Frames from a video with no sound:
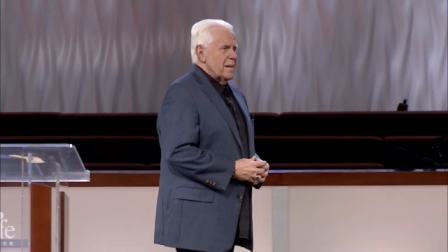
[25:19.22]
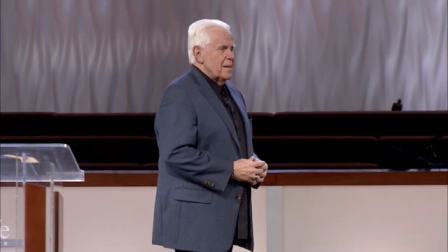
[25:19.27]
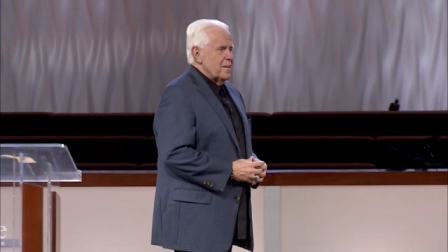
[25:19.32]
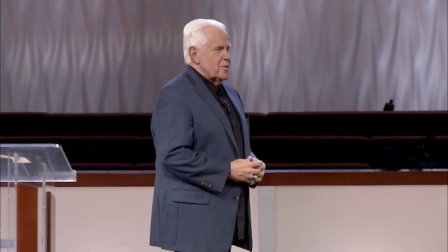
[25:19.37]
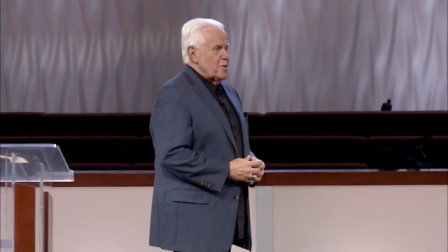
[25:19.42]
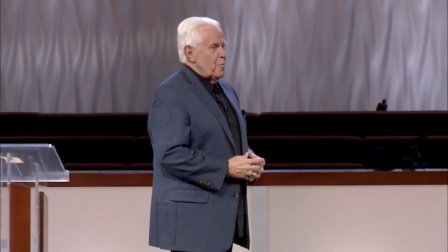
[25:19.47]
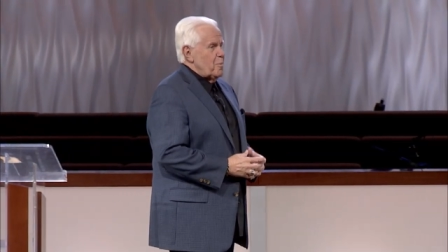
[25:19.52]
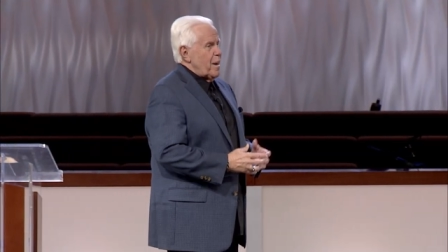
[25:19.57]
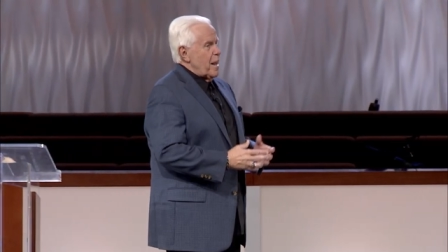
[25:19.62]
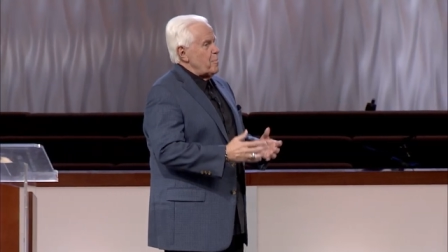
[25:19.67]

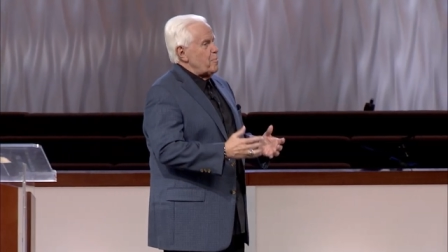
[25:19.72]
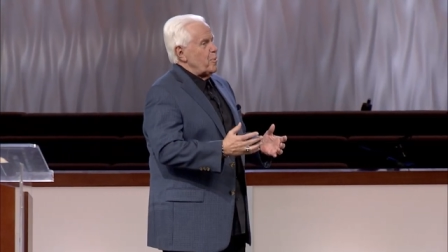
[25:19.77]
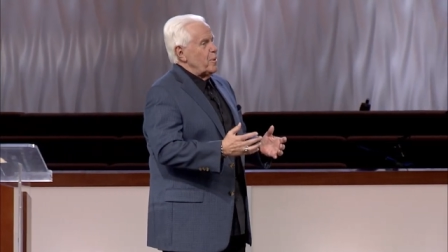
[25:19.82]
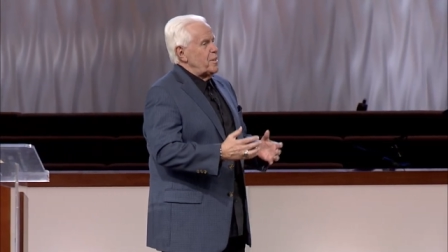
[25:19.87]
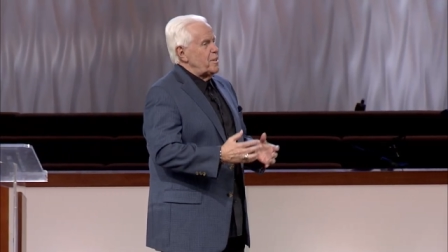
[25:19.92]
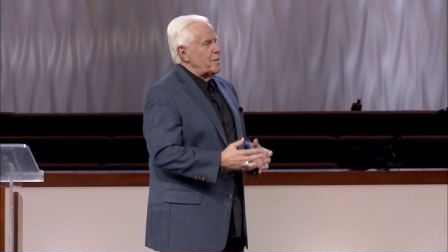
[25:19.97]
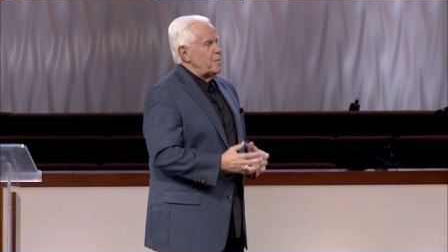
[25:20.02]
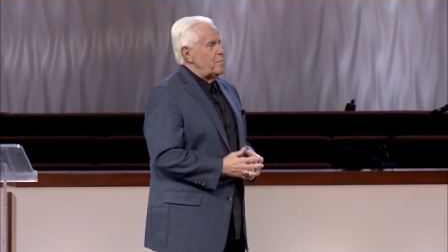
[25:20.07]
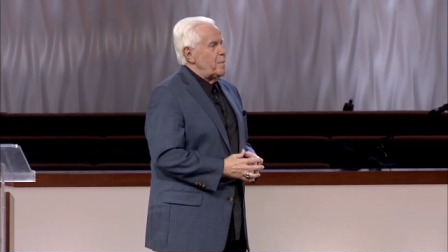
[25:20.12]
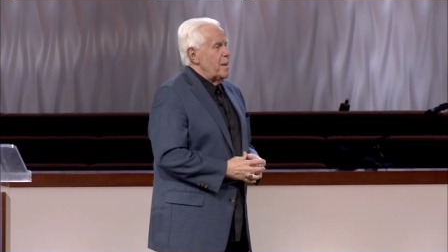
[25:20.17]
So when I
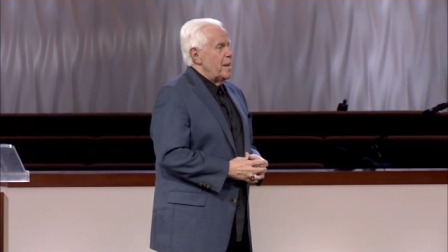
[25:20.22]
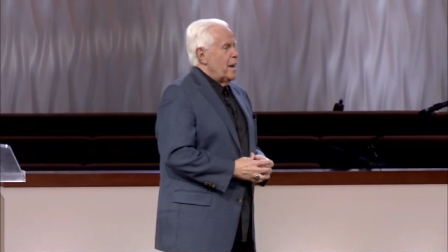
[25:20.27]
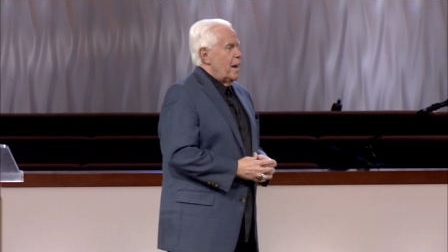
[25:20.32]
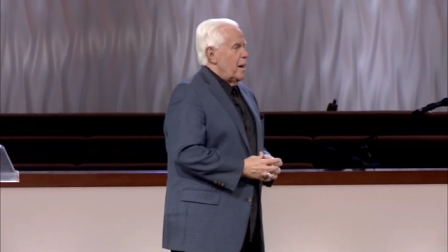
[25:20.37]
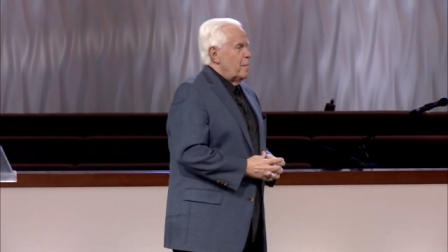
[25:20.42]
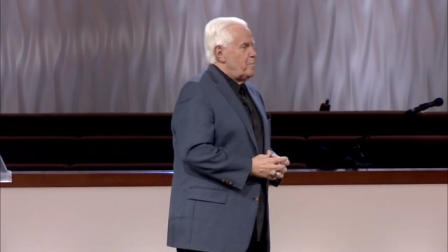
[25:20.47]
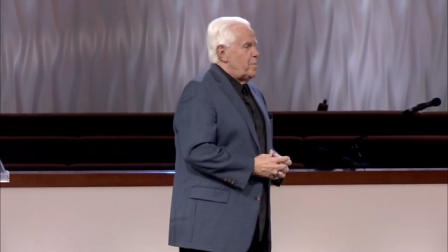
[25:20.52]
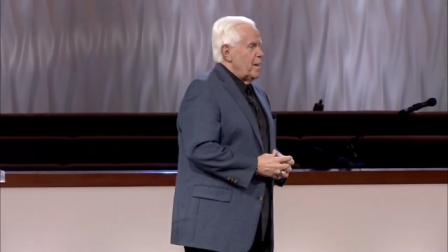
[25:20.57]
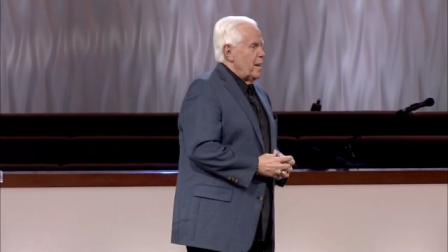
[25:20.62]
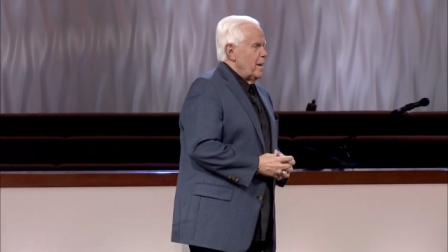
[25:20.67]
preach in
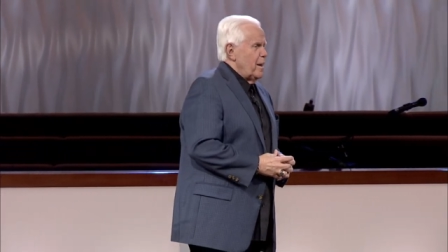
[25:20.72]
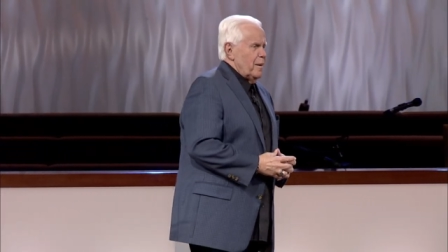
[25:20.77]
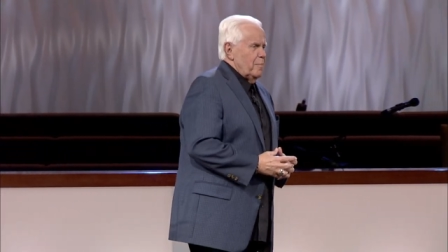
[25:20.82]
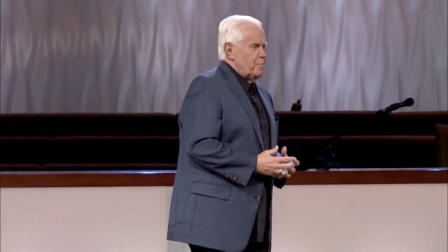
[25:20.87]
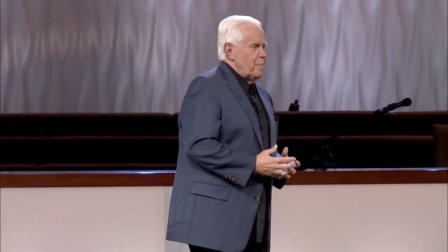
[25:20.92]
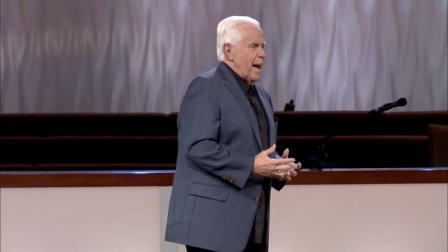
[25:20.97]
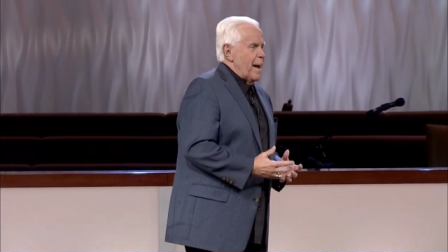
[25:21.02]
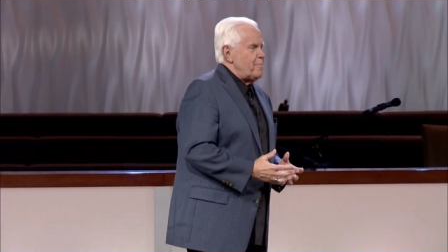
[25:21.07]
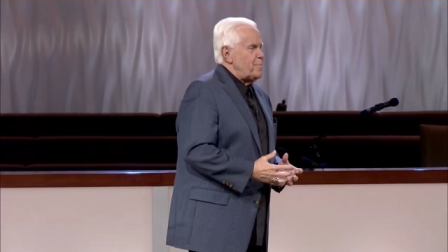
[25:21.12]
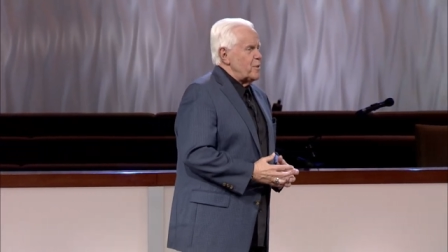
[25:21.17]
a
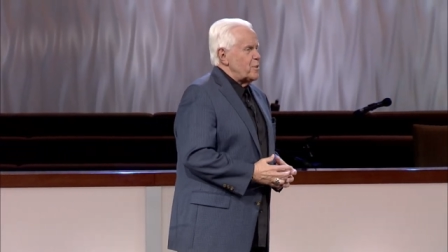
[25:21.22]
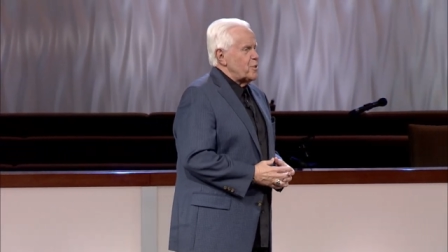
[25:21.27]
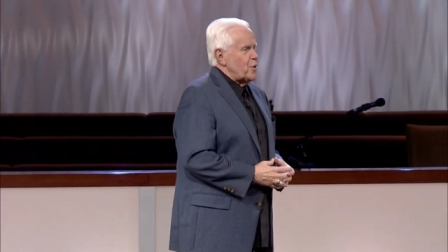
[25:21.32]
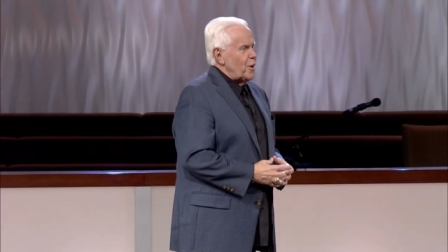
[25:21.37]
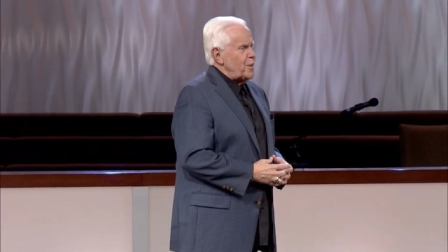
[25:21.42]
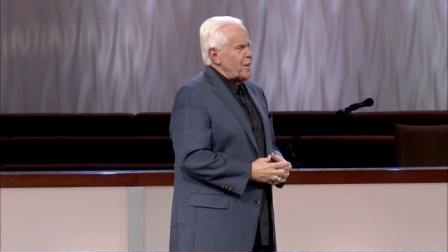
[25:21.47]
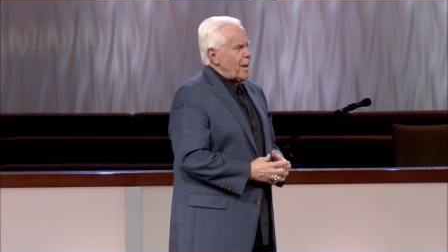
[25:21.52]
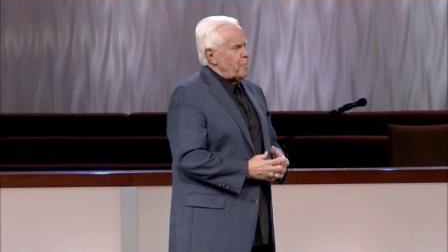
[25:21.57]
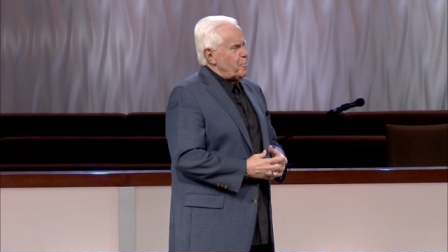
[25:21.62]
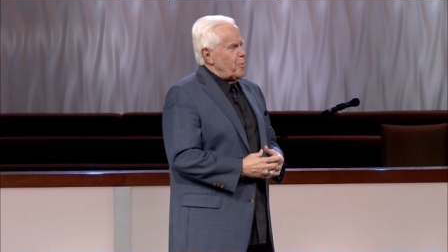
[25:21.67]
Baptist
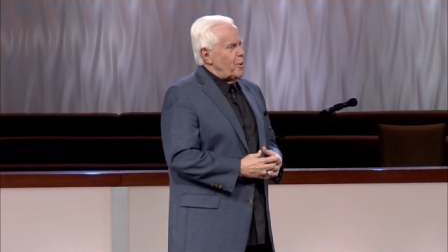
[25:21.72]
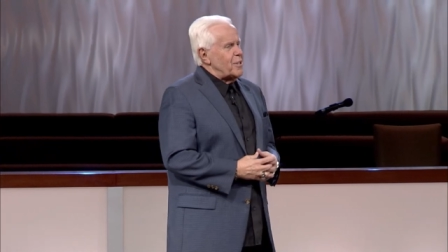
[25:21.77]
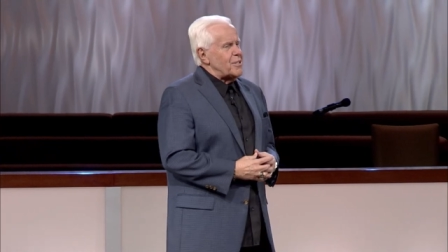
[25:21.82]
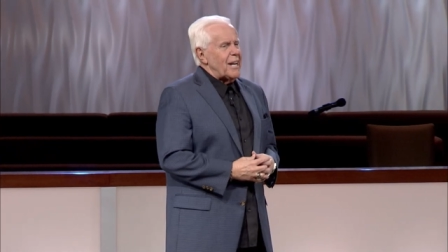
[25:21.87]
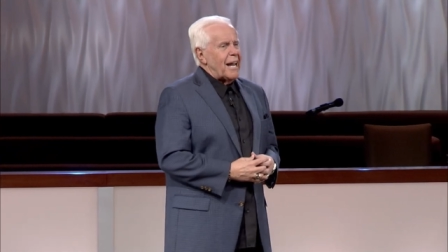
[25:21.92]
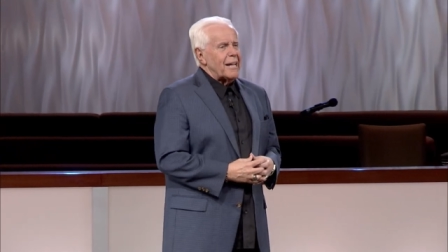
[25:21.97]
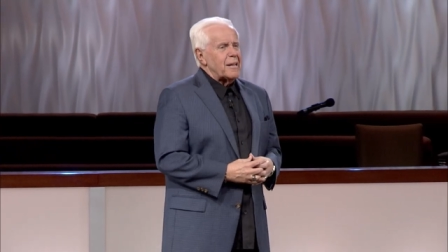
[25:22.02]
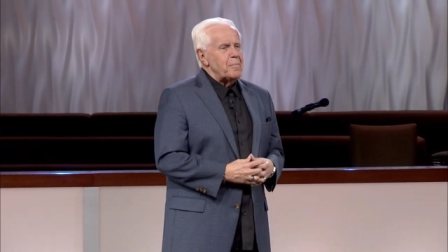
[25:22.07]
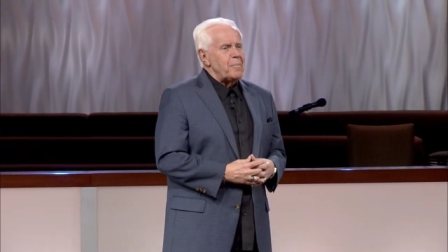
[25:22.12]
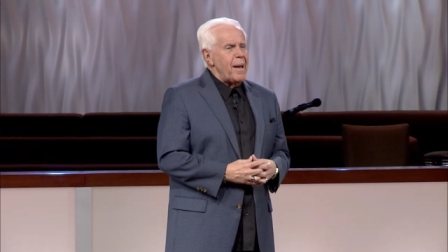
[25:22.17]
church, I preach
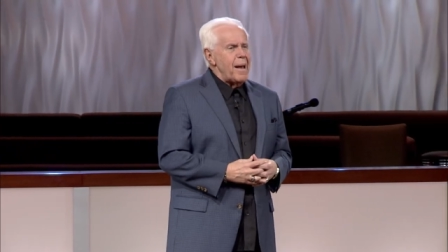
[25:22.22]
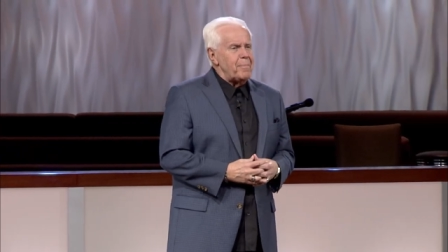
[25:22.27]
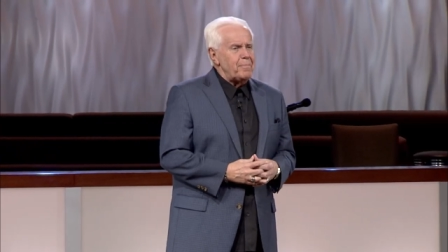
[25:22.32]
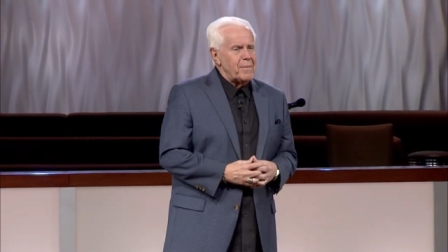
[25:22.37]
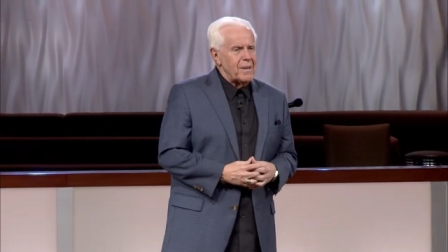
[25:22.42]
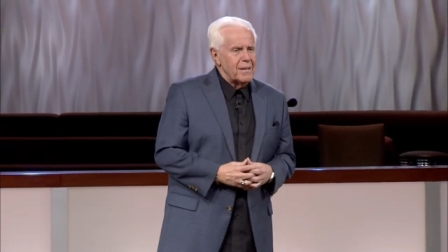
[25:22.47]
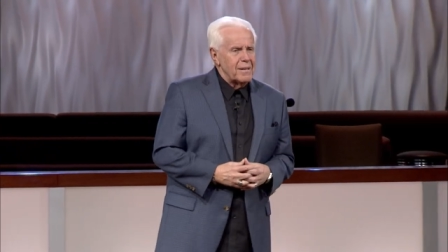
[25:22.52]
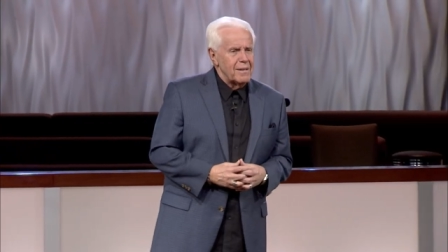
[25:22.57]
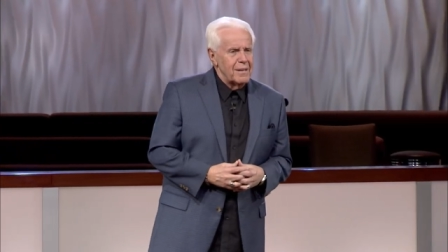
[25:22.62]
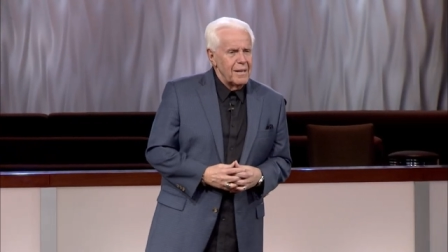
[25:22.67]
like the
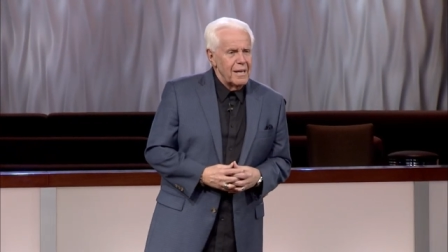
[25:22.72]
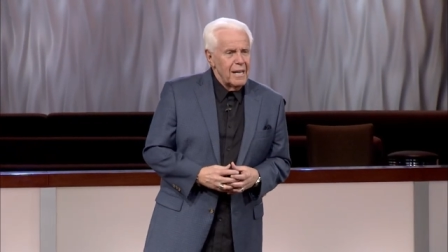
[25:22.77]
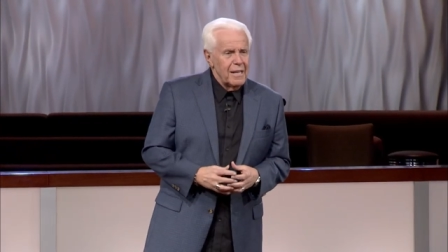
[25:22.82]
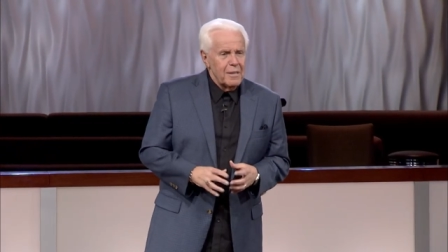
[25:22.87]
Baptist.